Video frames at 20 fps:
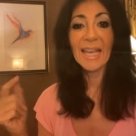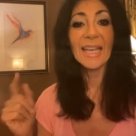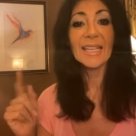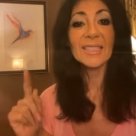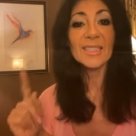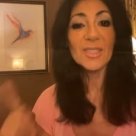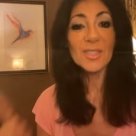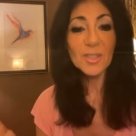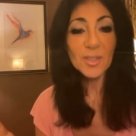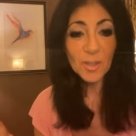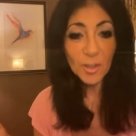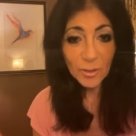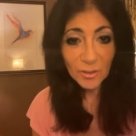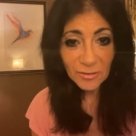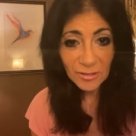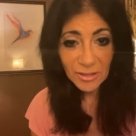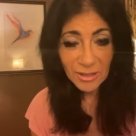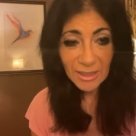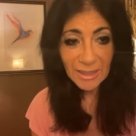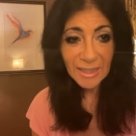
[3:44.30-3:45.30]
And
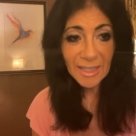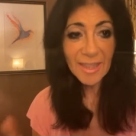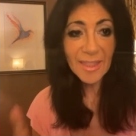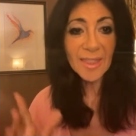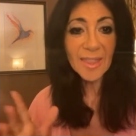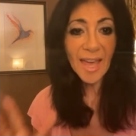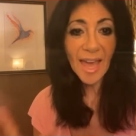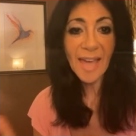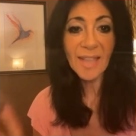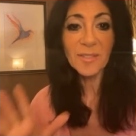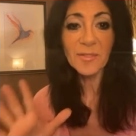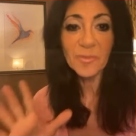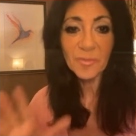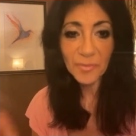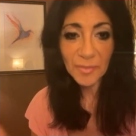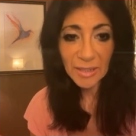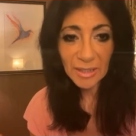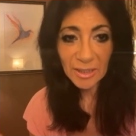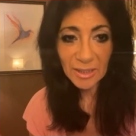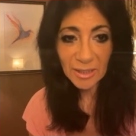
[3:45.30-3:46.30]
certainly that
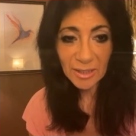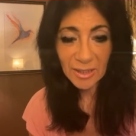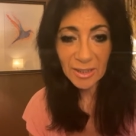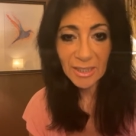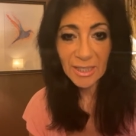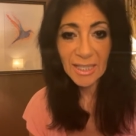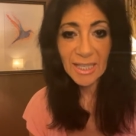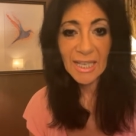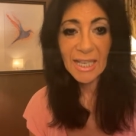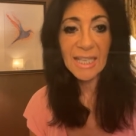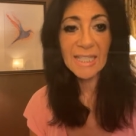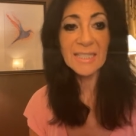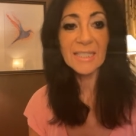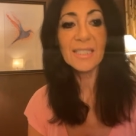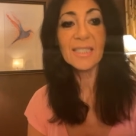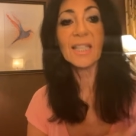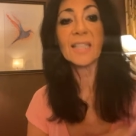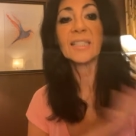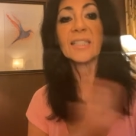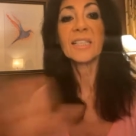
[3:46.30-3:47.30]
fear has
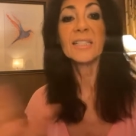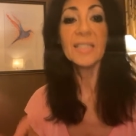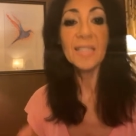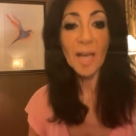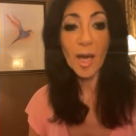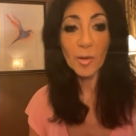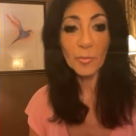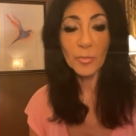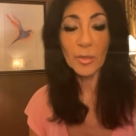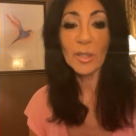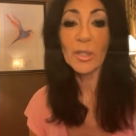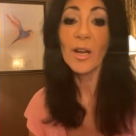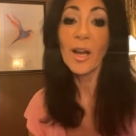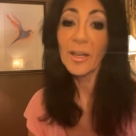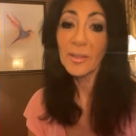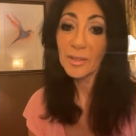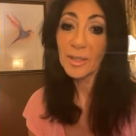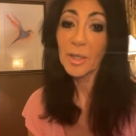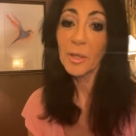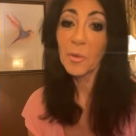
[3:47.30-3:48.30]
done a number
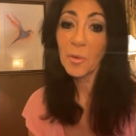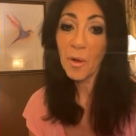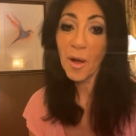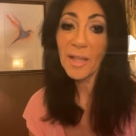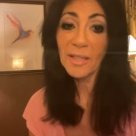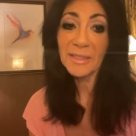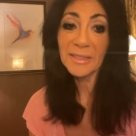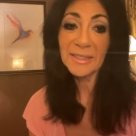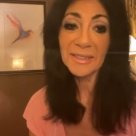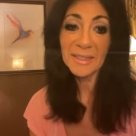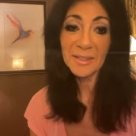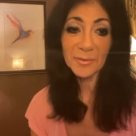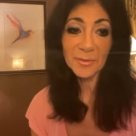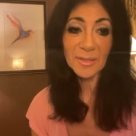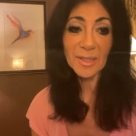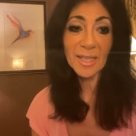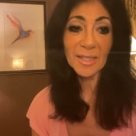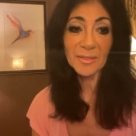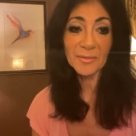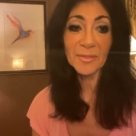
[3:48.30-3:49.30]
on the quality of
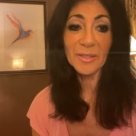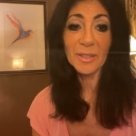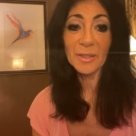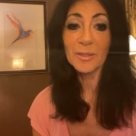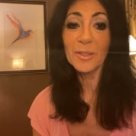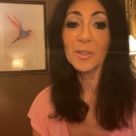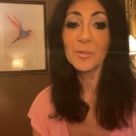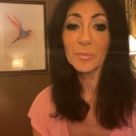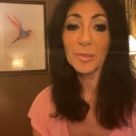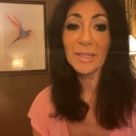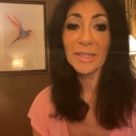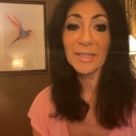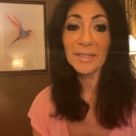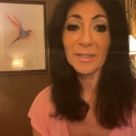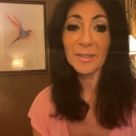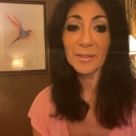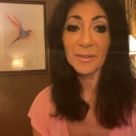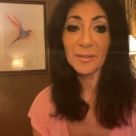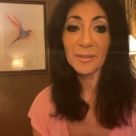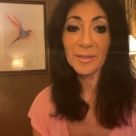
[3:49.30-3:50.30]
life here on
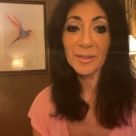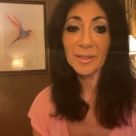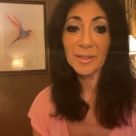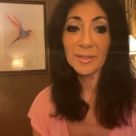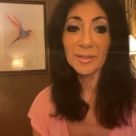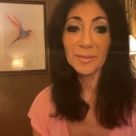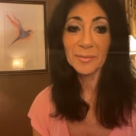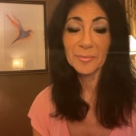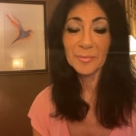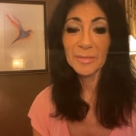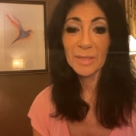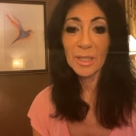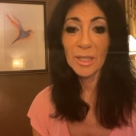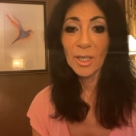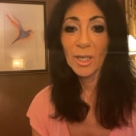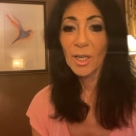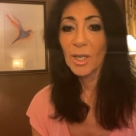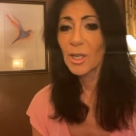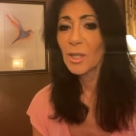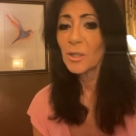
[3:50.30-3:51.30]
planet Earth.
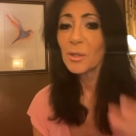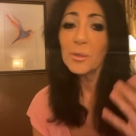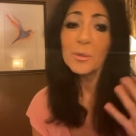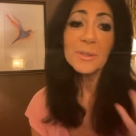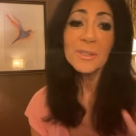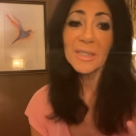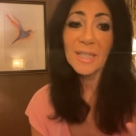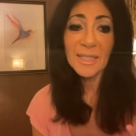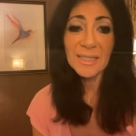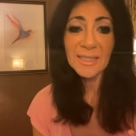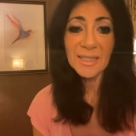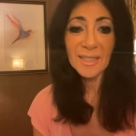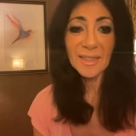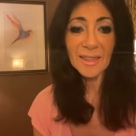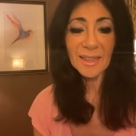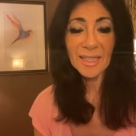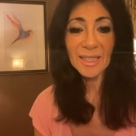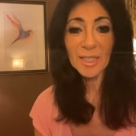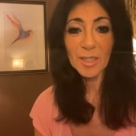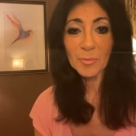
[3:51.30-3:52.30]
Who doesn't
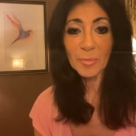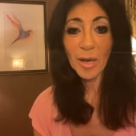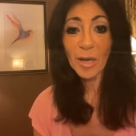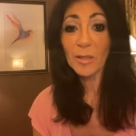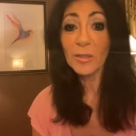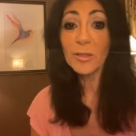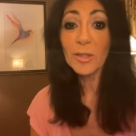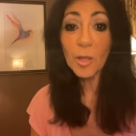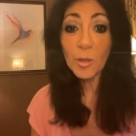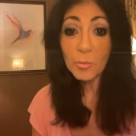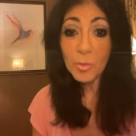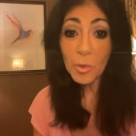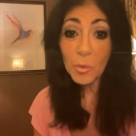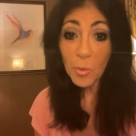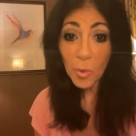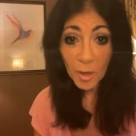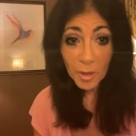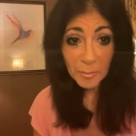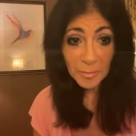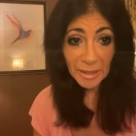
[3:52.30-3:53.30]
think about global
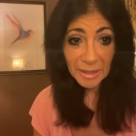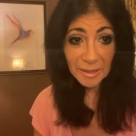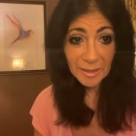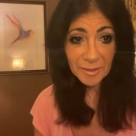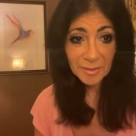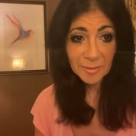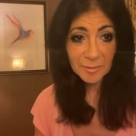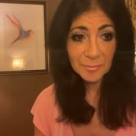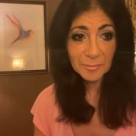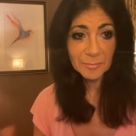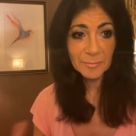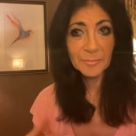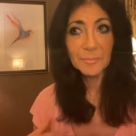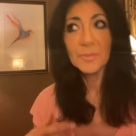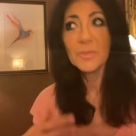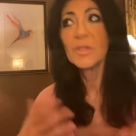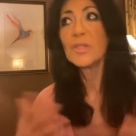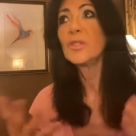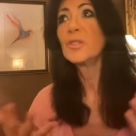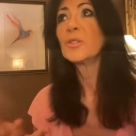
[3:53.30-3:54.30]
warming
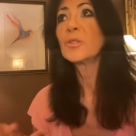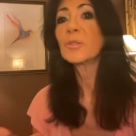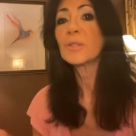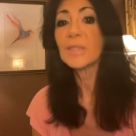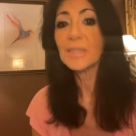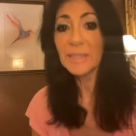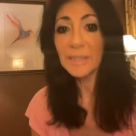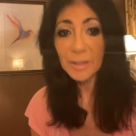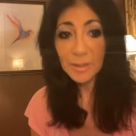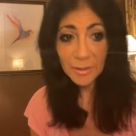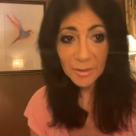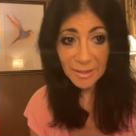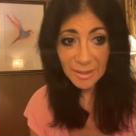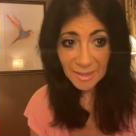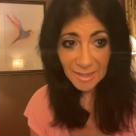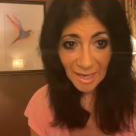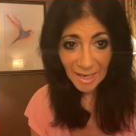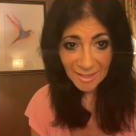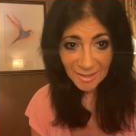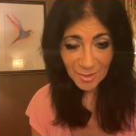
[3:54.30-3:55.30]
nuclear
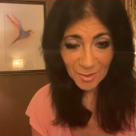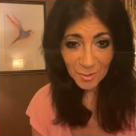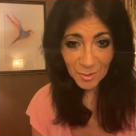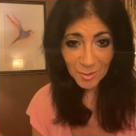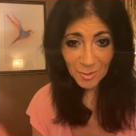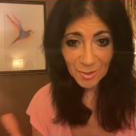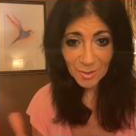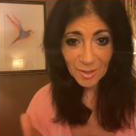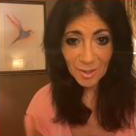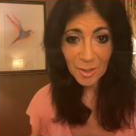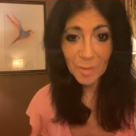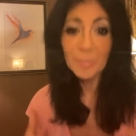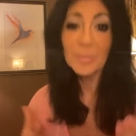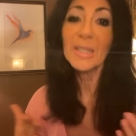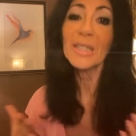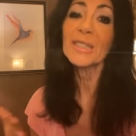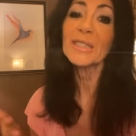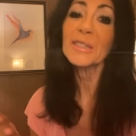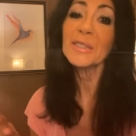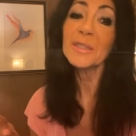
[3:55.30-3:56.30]
disasters,
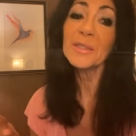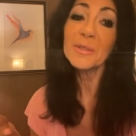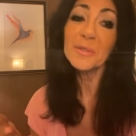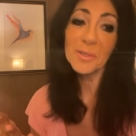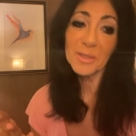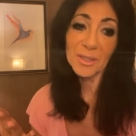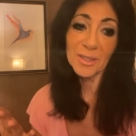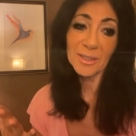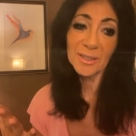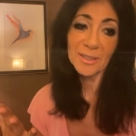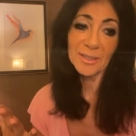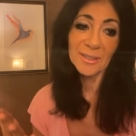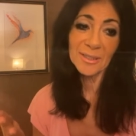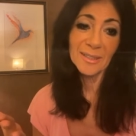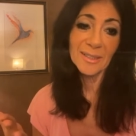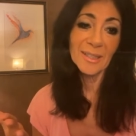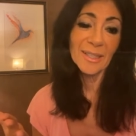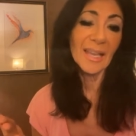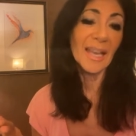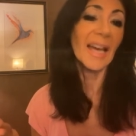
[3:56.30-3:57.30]
pollution,
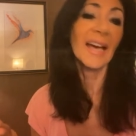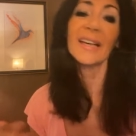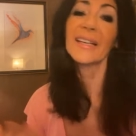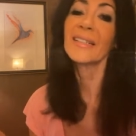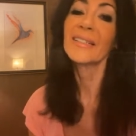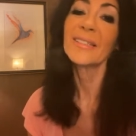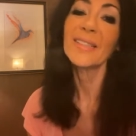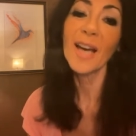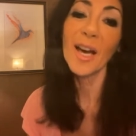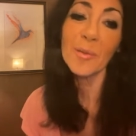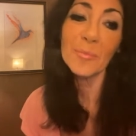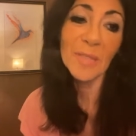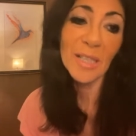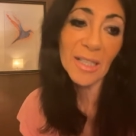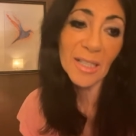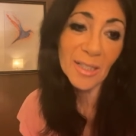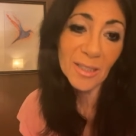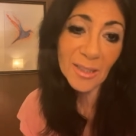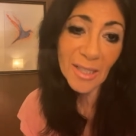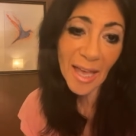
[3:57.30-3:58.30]
economic
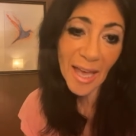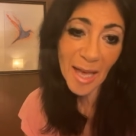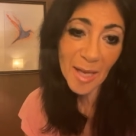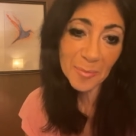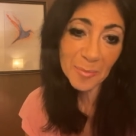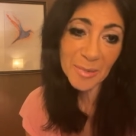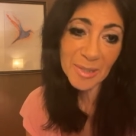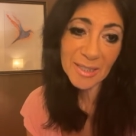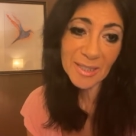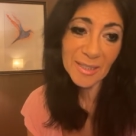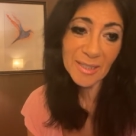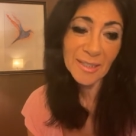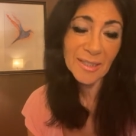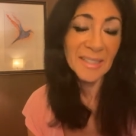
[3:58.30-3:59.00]
collapse.